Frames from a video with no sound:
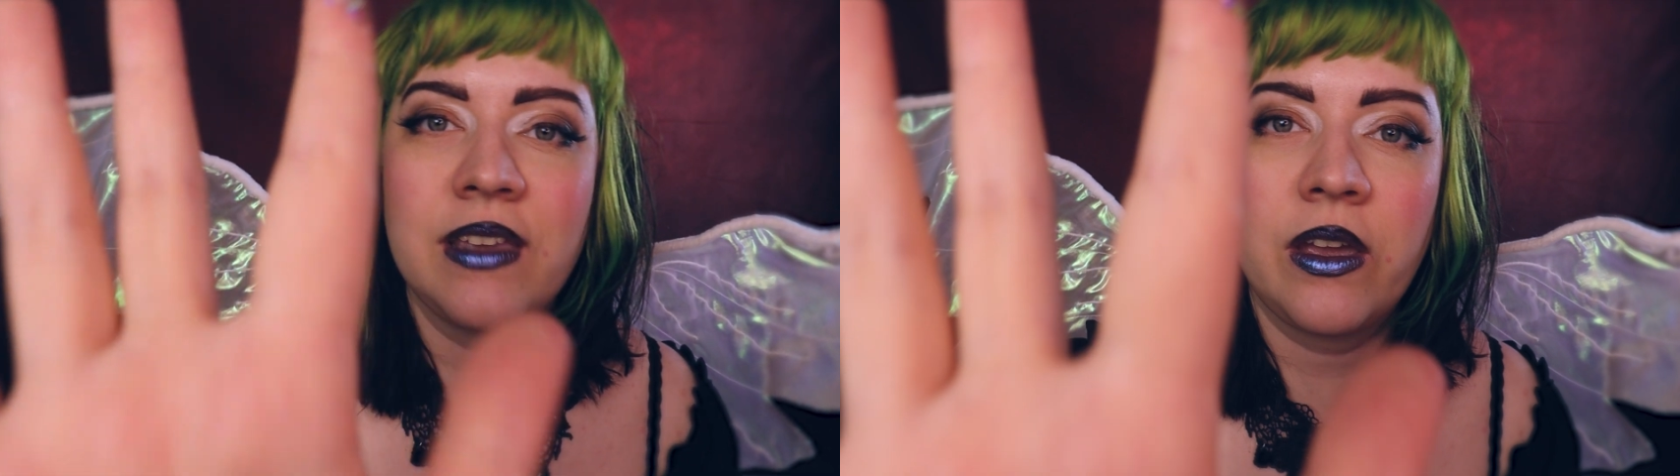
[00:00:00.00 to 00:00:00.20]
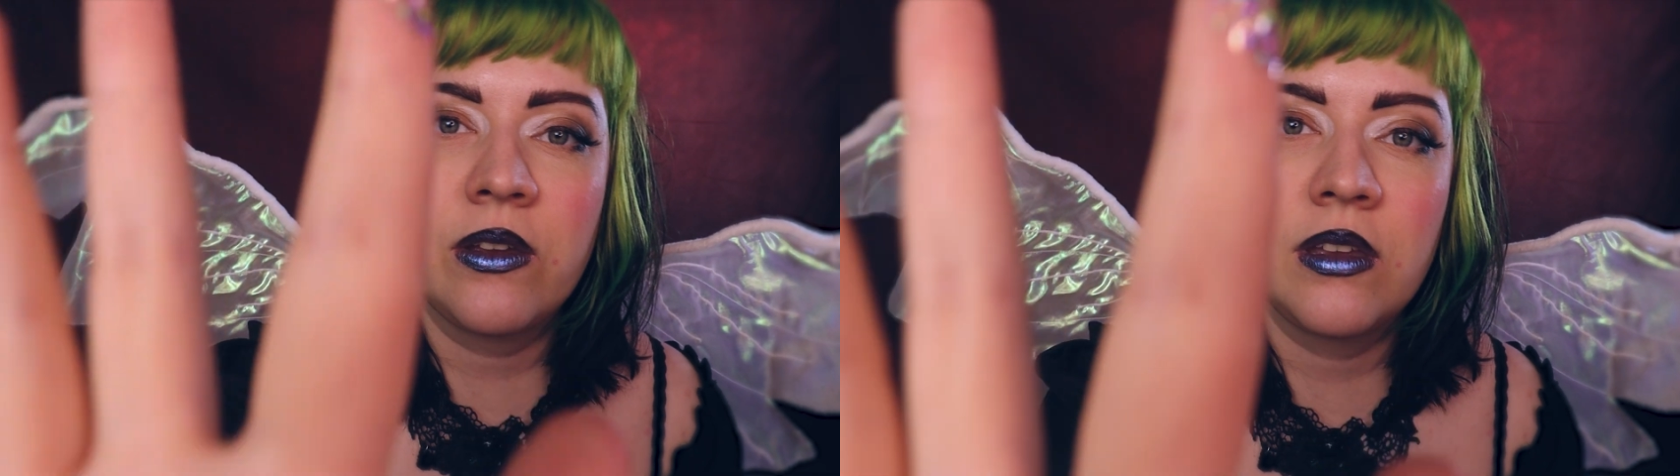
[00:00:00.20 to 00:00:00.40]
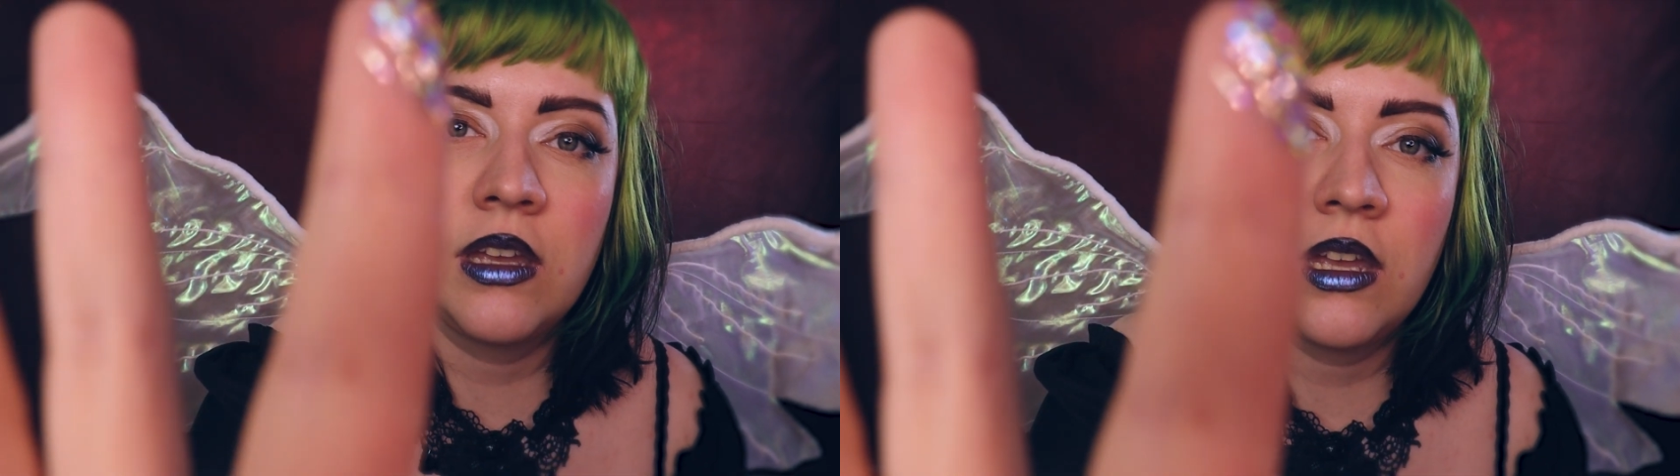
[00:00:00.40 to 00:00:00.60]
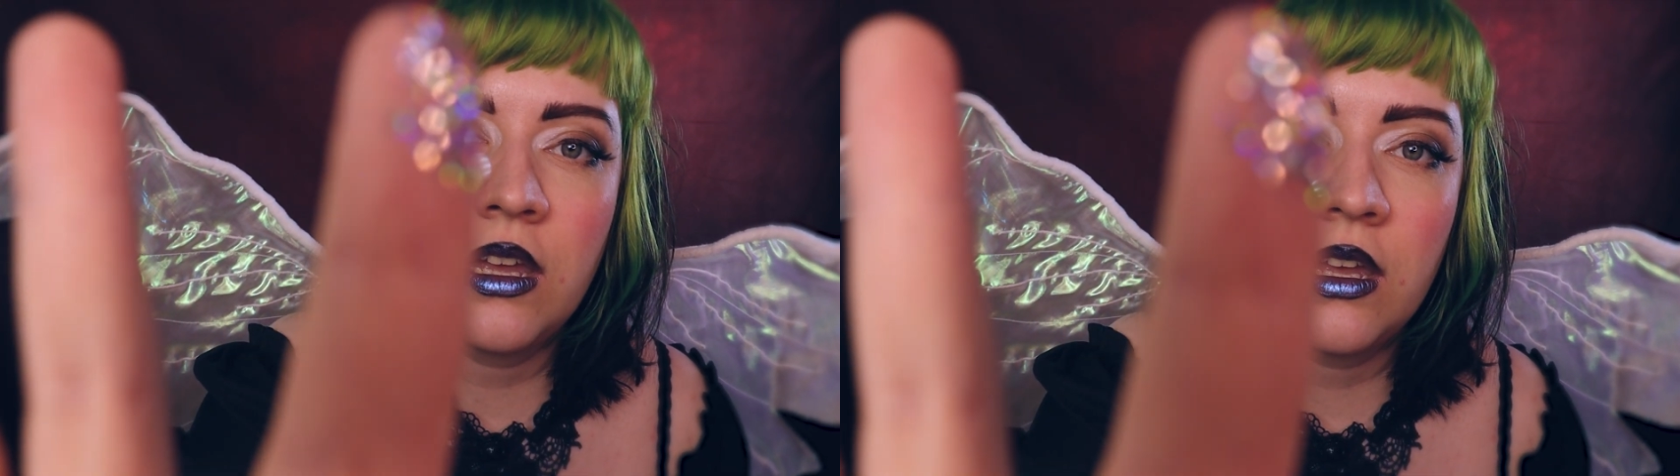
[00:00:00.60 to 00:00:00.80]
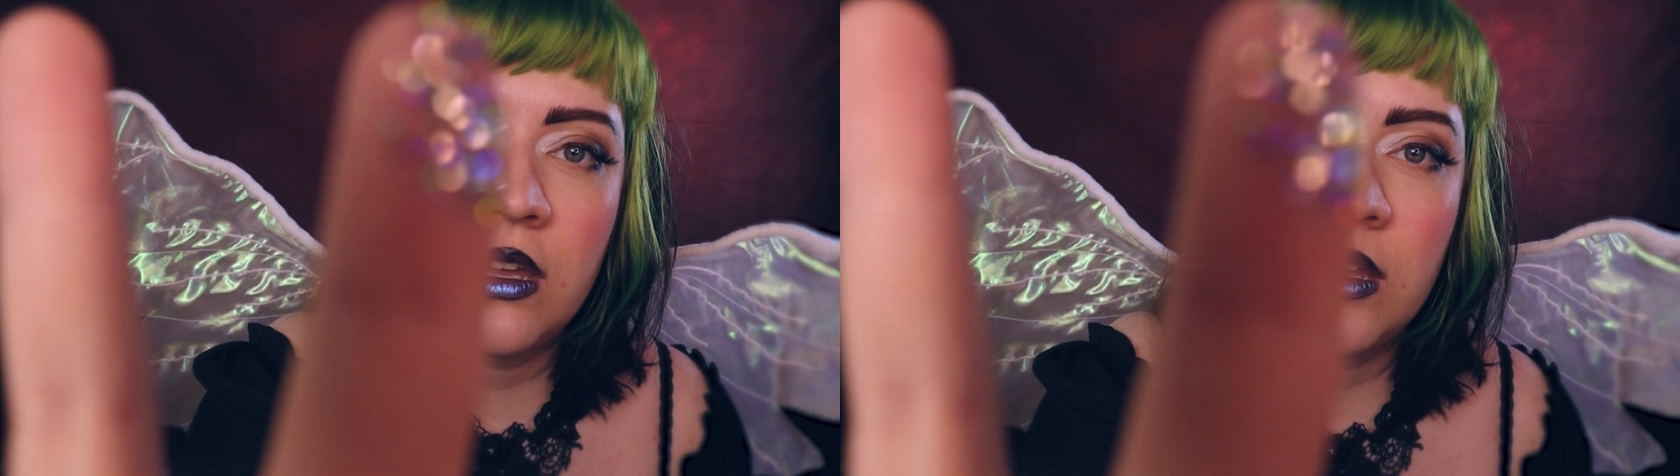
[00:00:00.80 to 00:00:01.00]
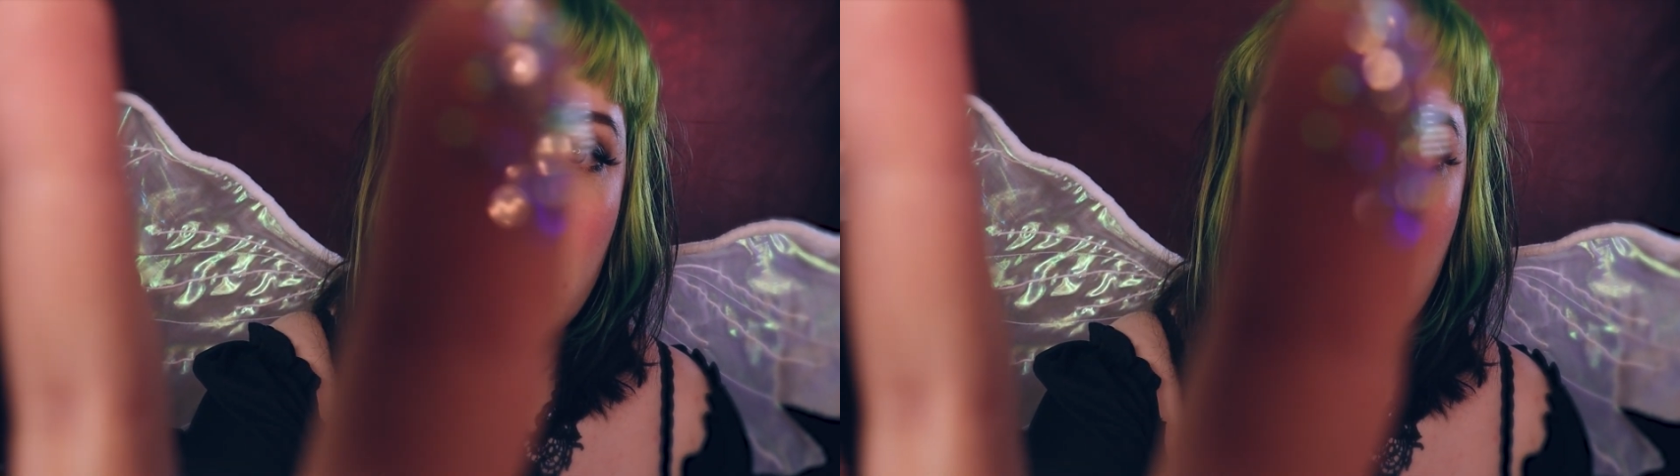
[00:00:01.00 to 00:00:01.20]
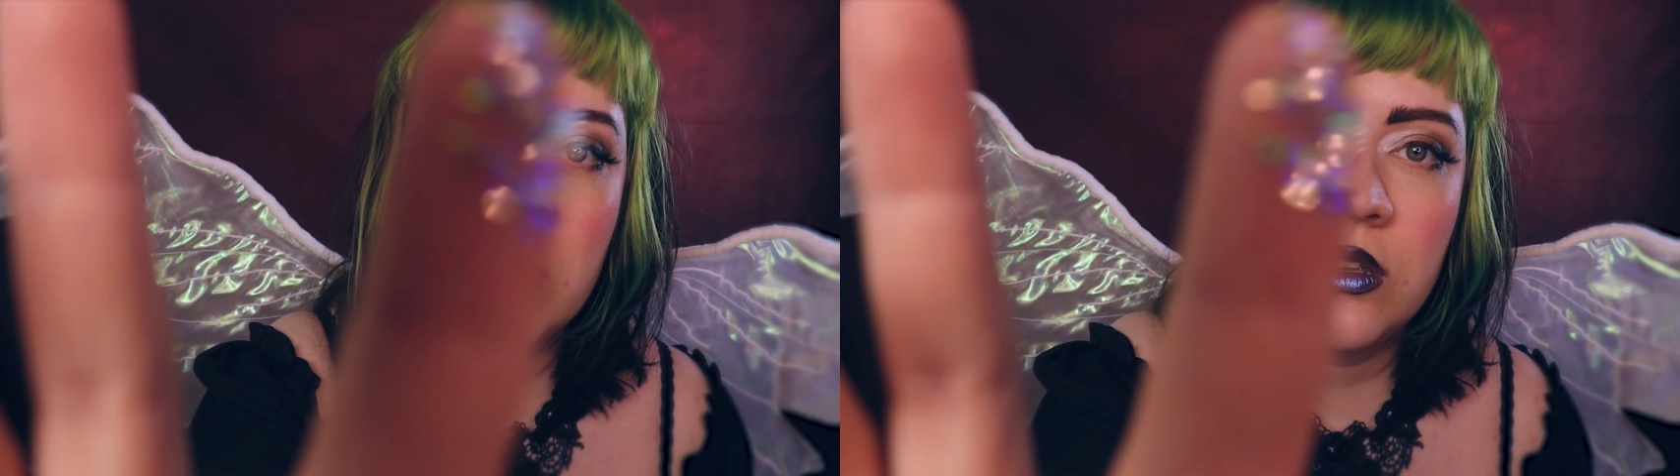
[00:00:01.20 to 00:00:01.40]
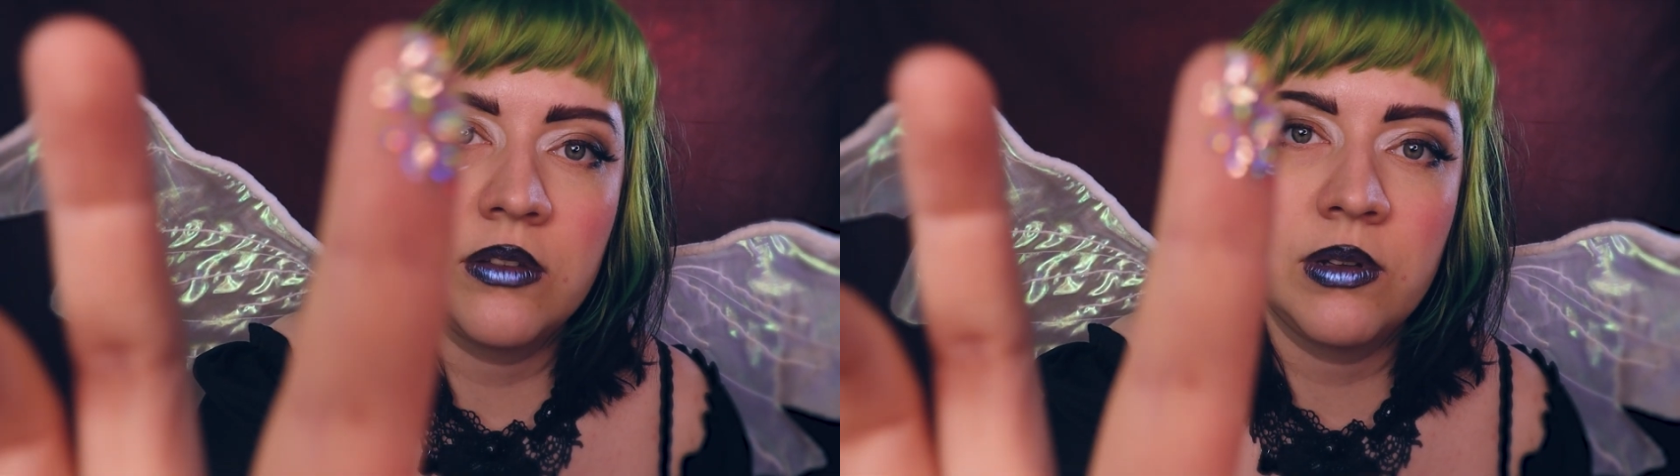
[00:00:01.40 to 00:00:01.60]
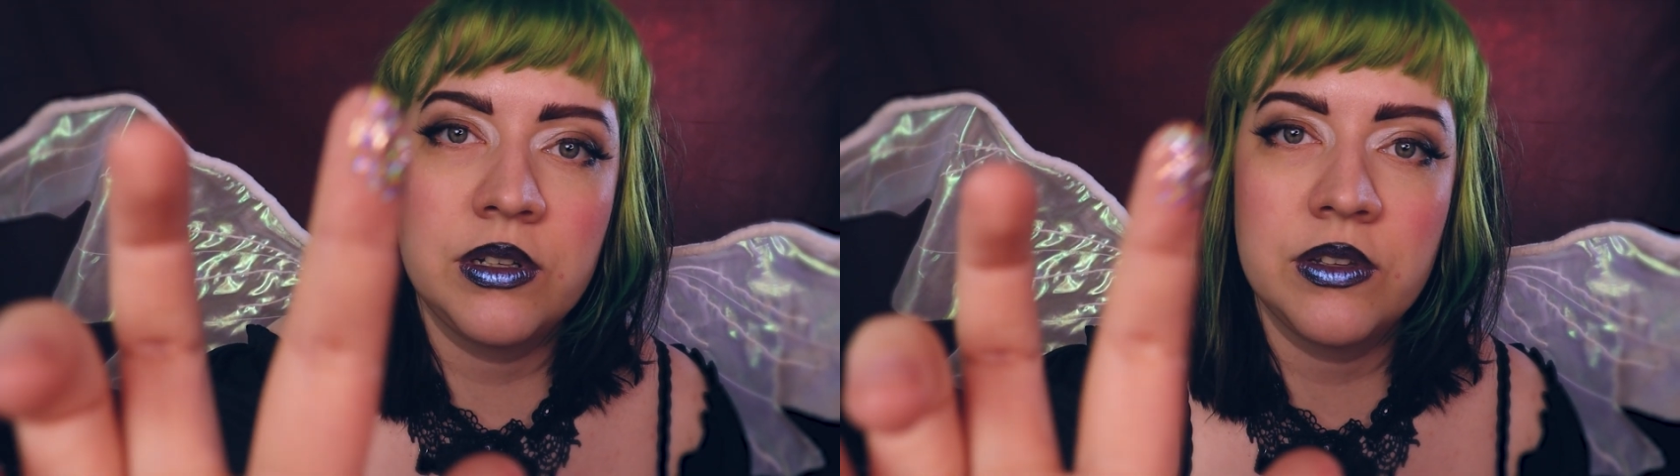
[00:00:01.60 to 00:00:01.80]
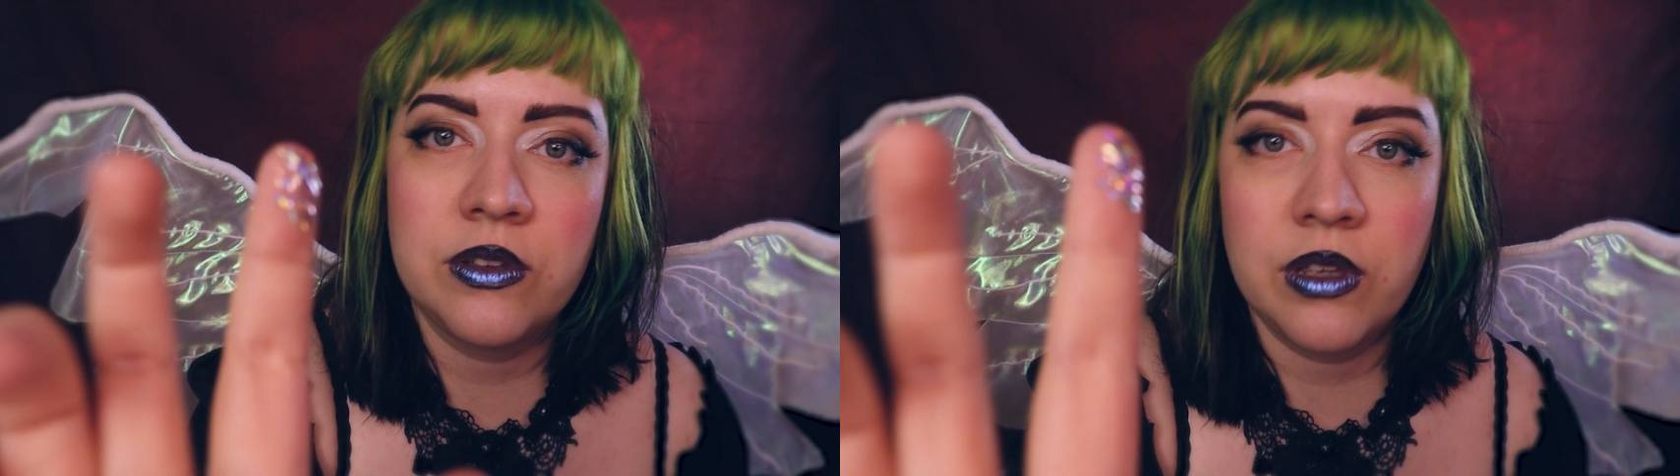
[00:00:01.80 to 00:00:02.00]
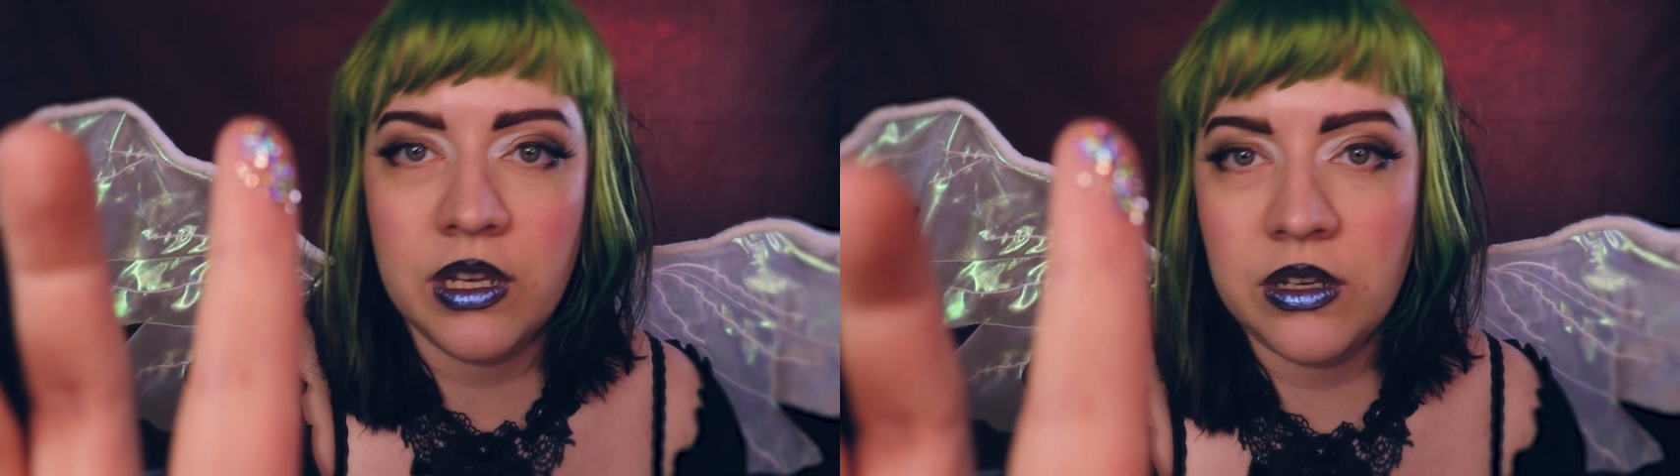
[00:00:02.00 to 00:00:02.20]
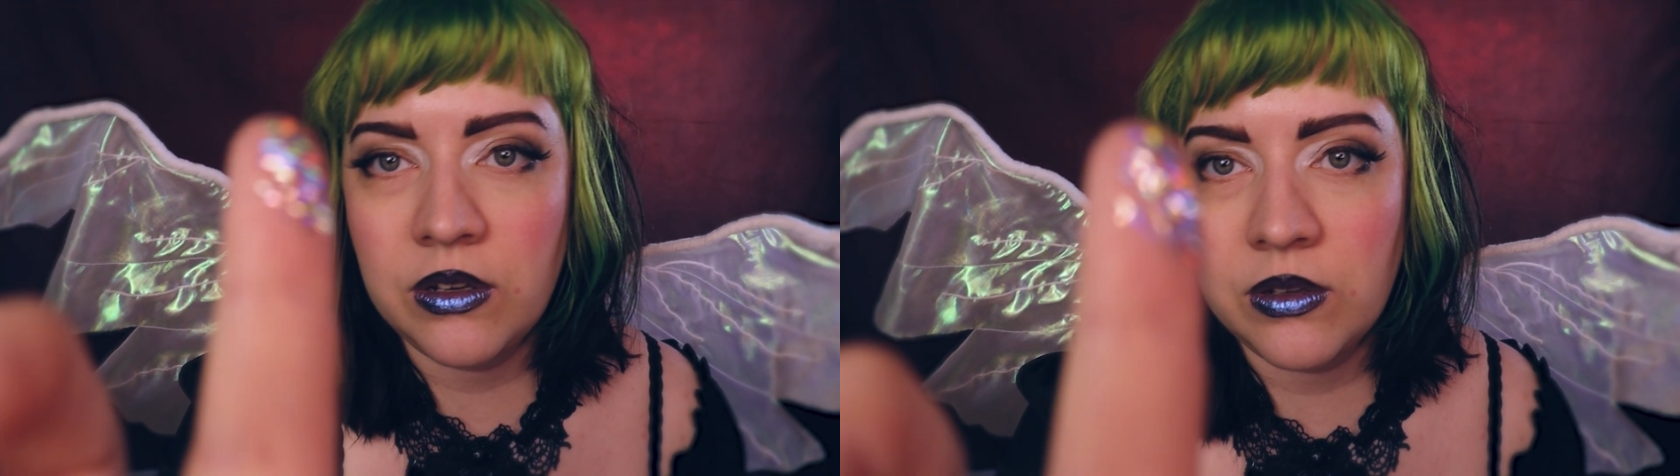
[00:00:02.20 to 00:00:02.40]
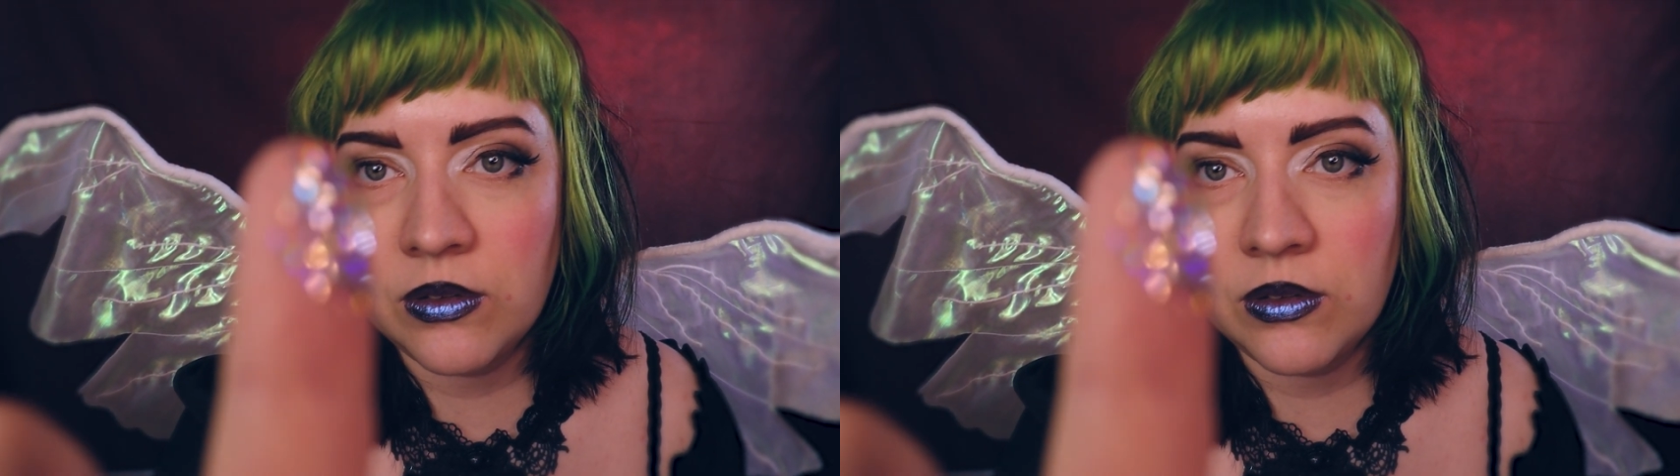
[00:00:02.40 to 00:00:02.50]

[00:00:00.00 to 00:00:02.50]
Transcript: I'm just going to